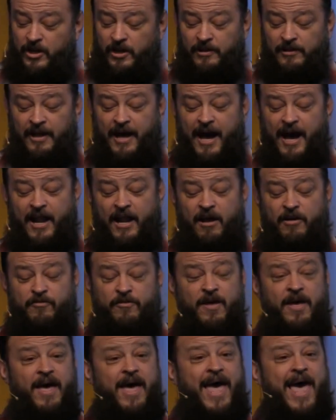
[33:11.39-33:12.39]
a lot of
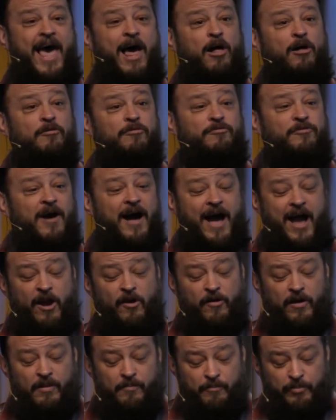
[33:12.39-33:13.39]

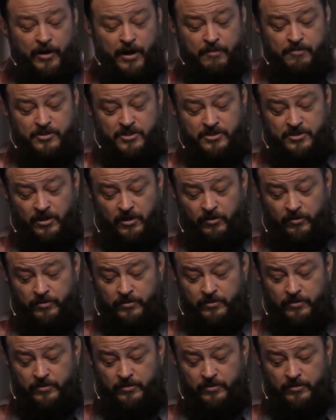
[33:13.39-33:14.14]
hellfire and brimstone.